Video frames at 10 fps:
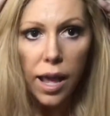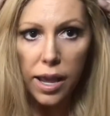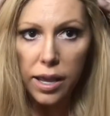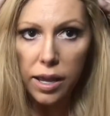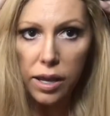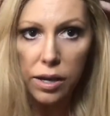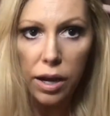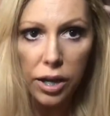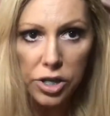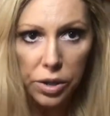And
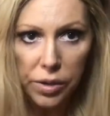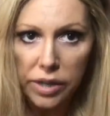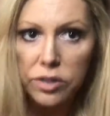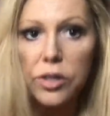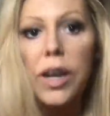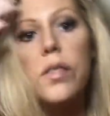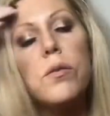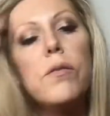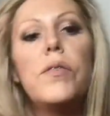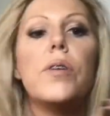I showed yesterday in the
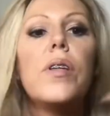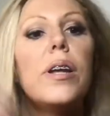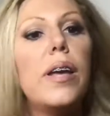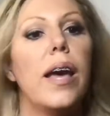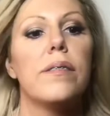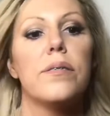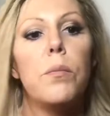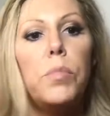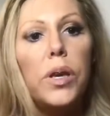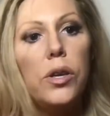review that it has
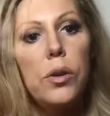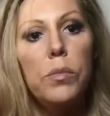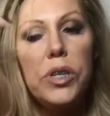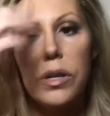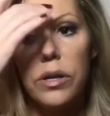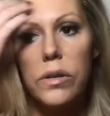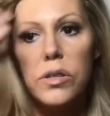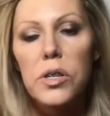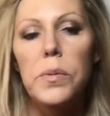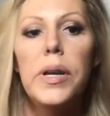some PU material,
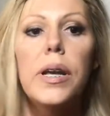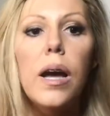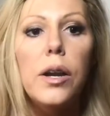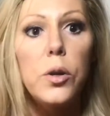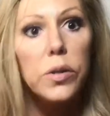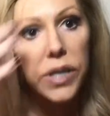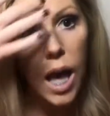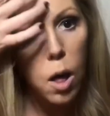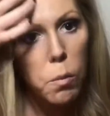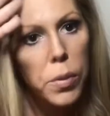so depending on your
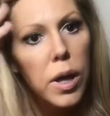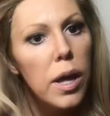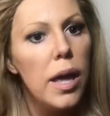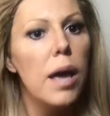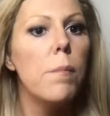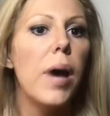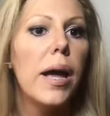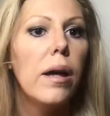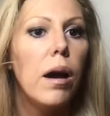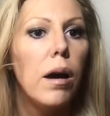scalp, it
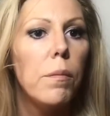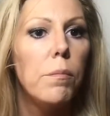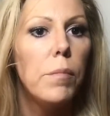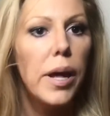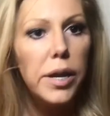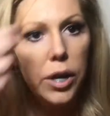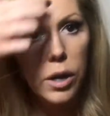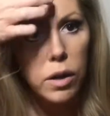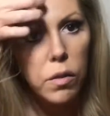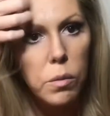might
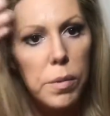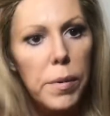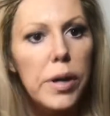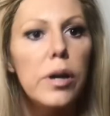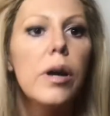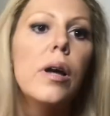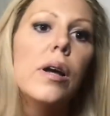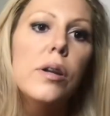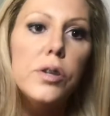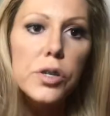adhere a little bit better
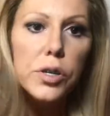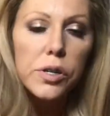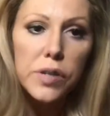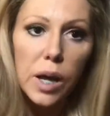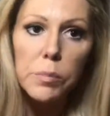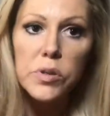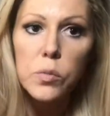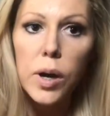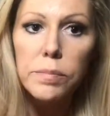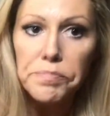to your scalp as
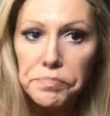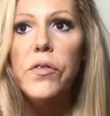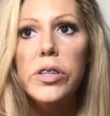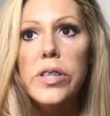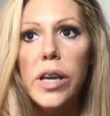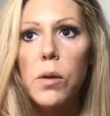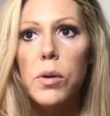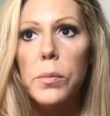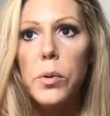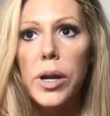well. First thing I
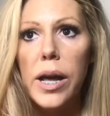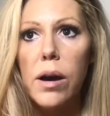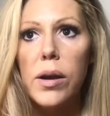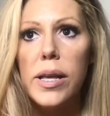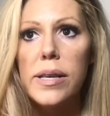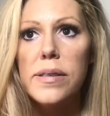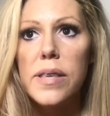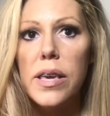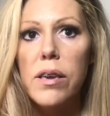want to point out is